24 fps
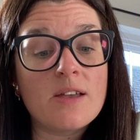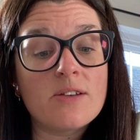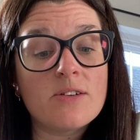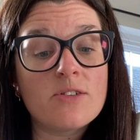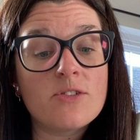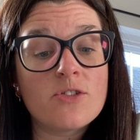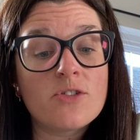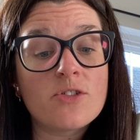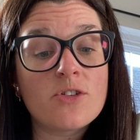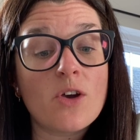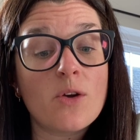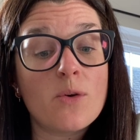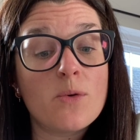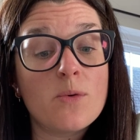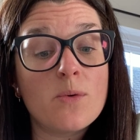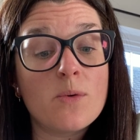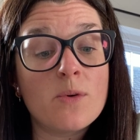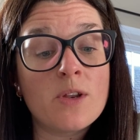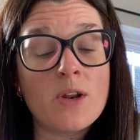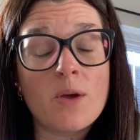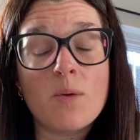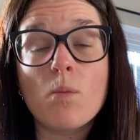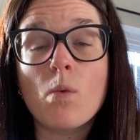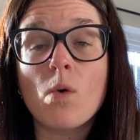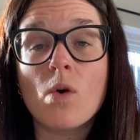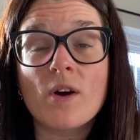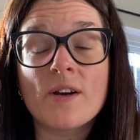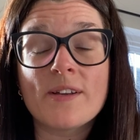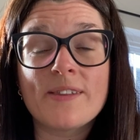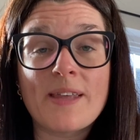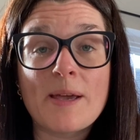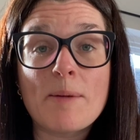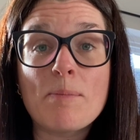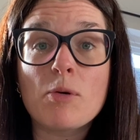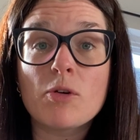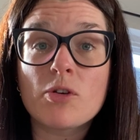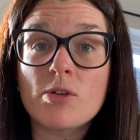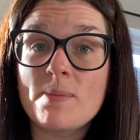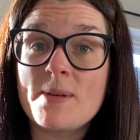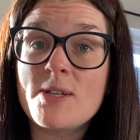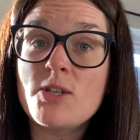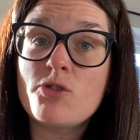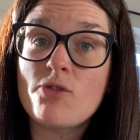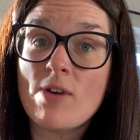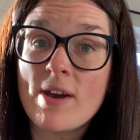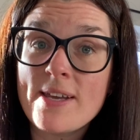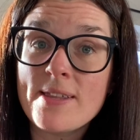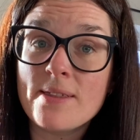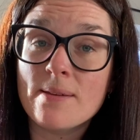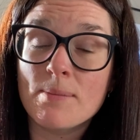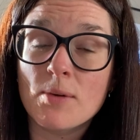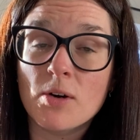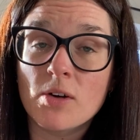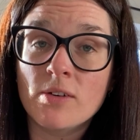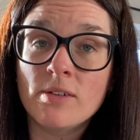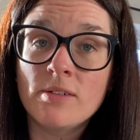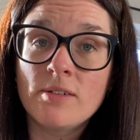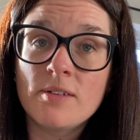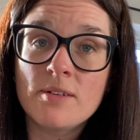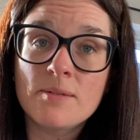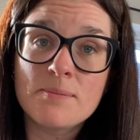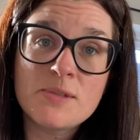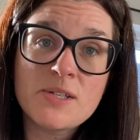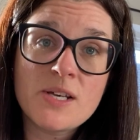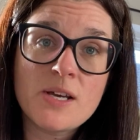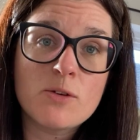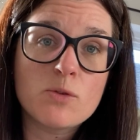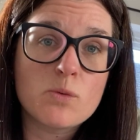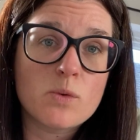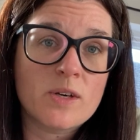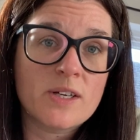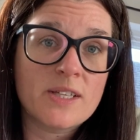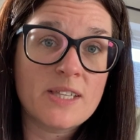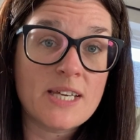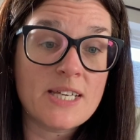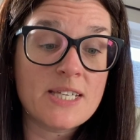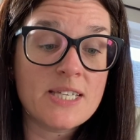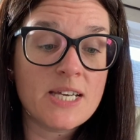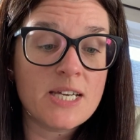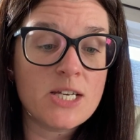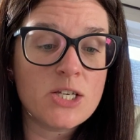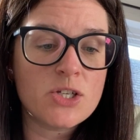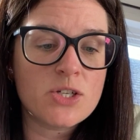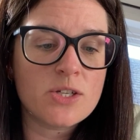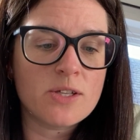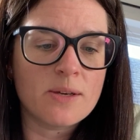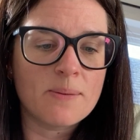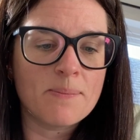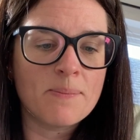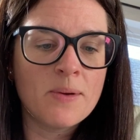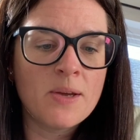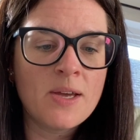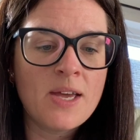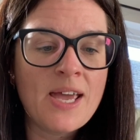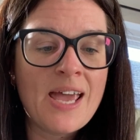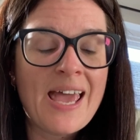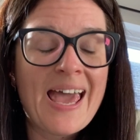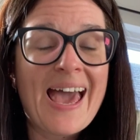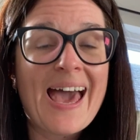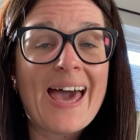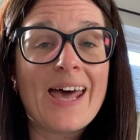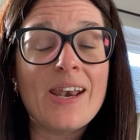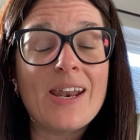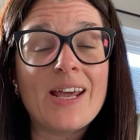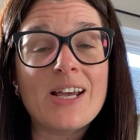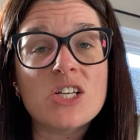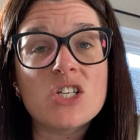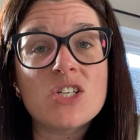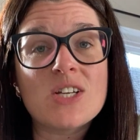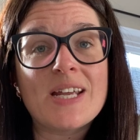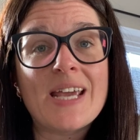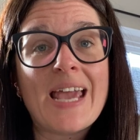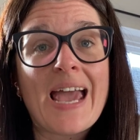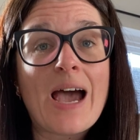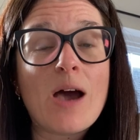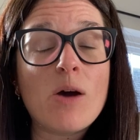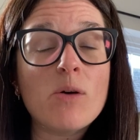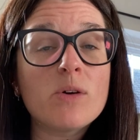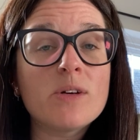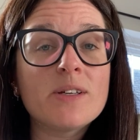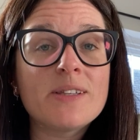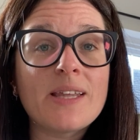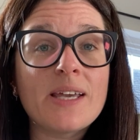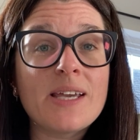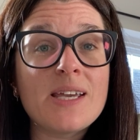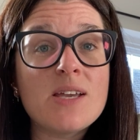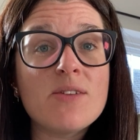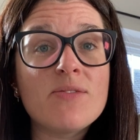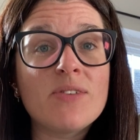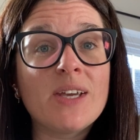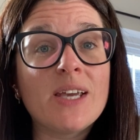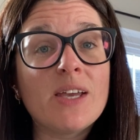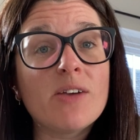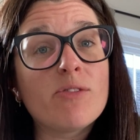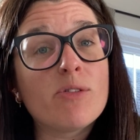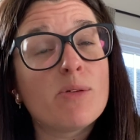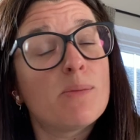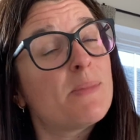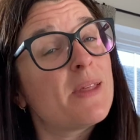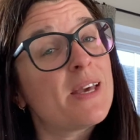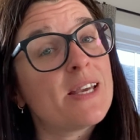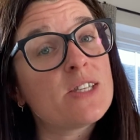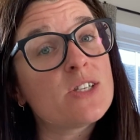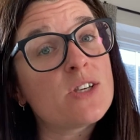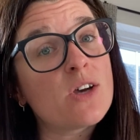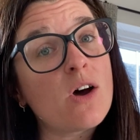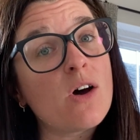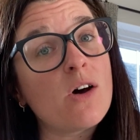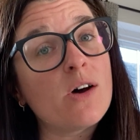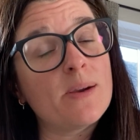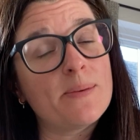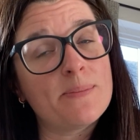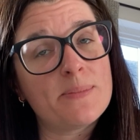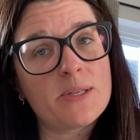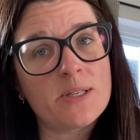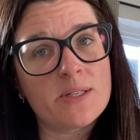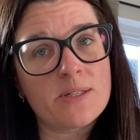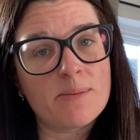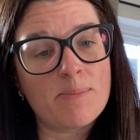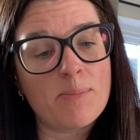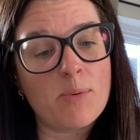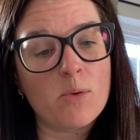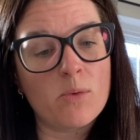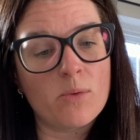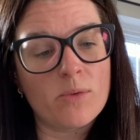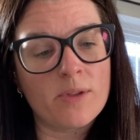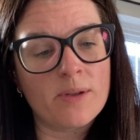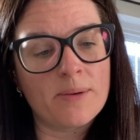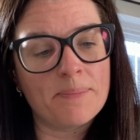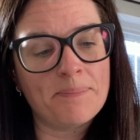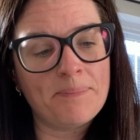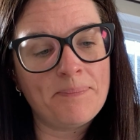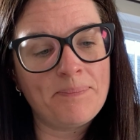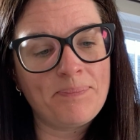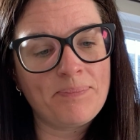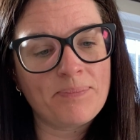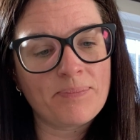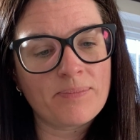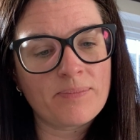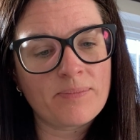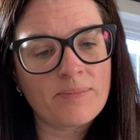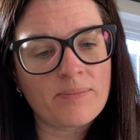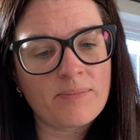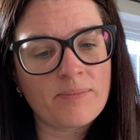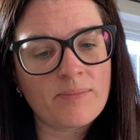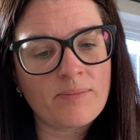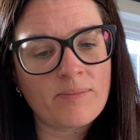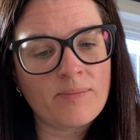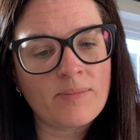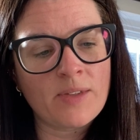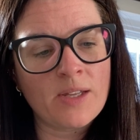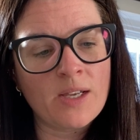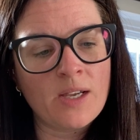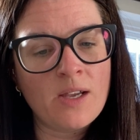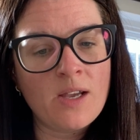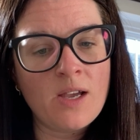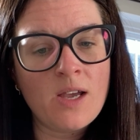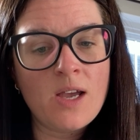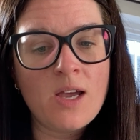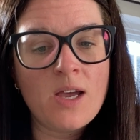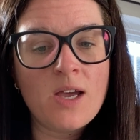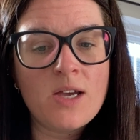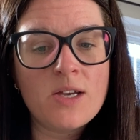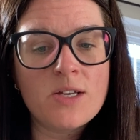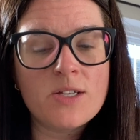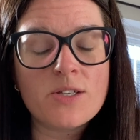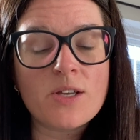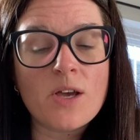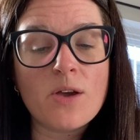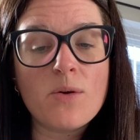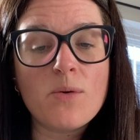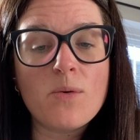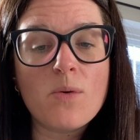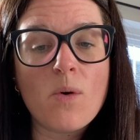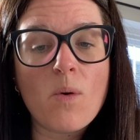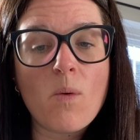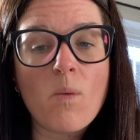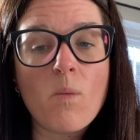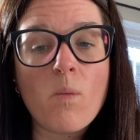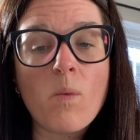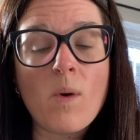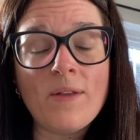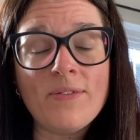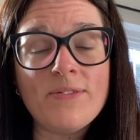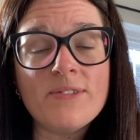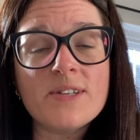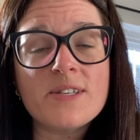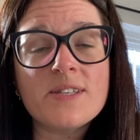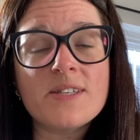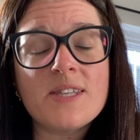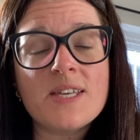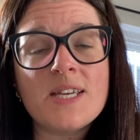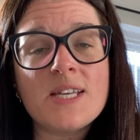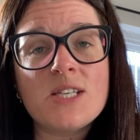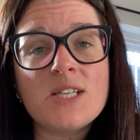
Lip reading: show, what could they possibly train them on themselves, what could they teach them, and actually how could they even give them their time to support them. So once the